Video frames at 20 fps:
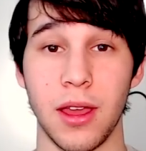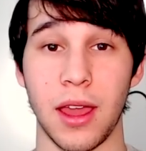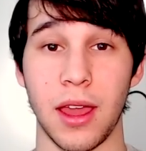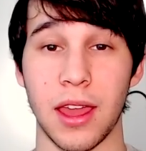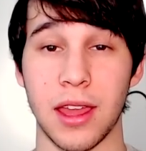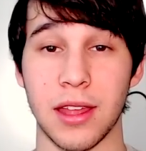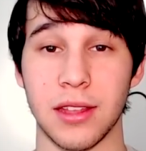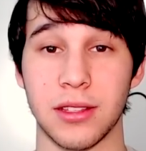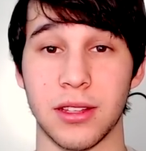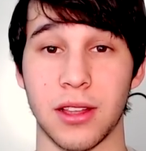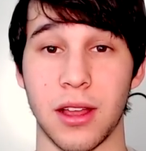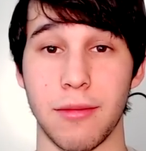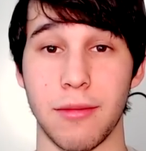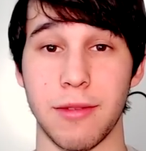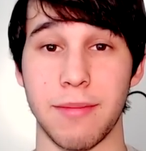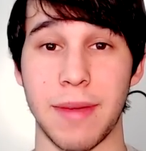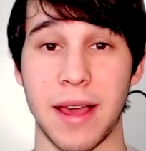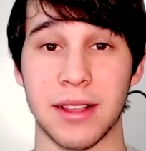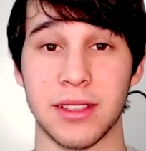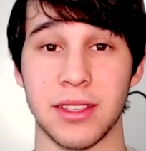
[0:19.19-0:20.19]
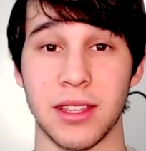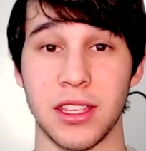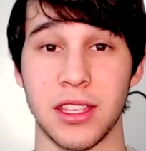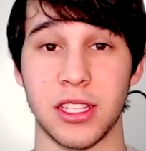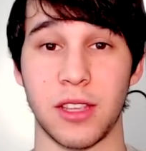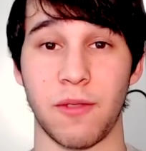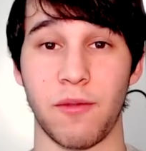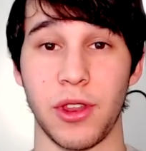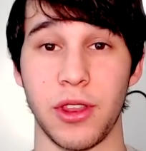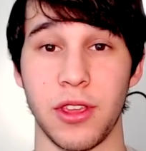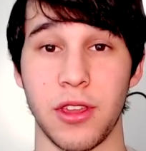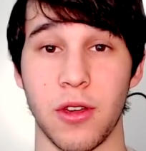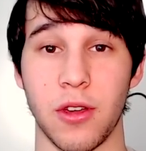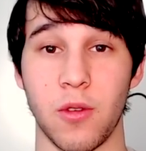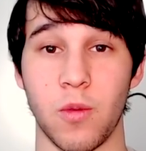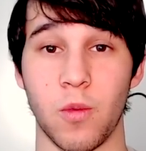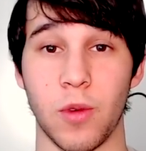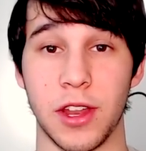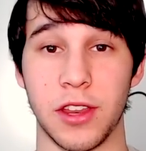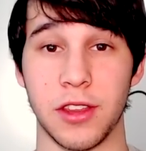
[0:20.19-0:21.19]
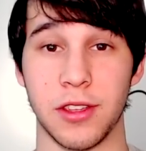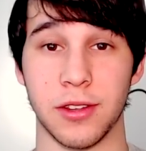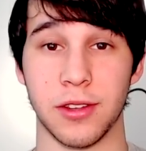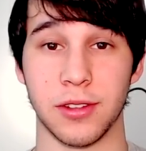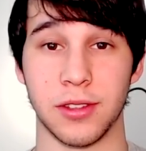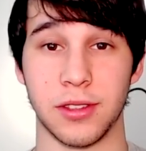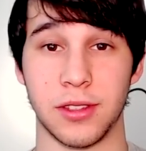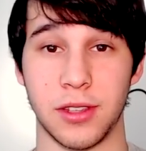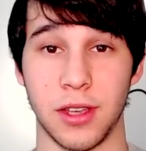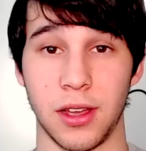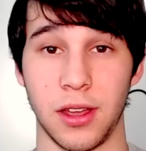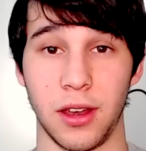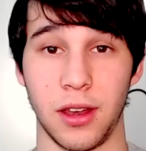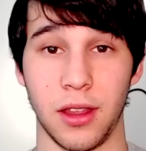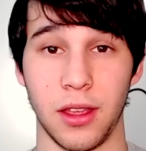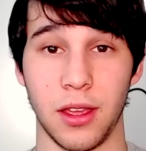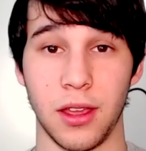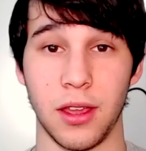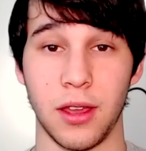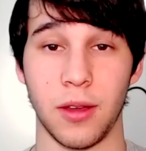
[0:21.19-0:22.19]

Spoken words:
and coming back to this video when you're done.